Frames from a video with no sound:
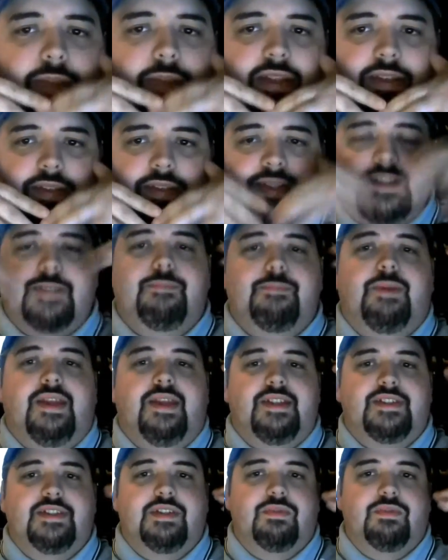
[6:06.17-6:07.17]
and
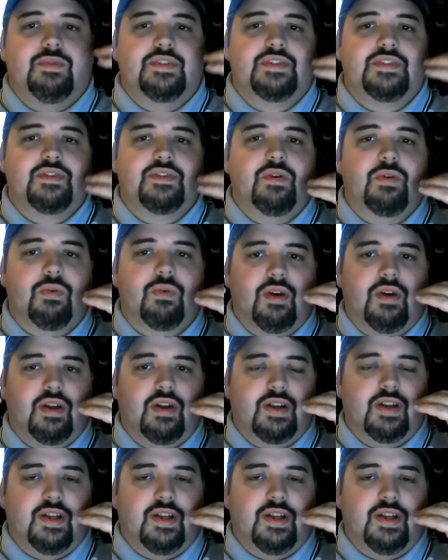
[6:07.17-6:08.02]
dissipates into a soda water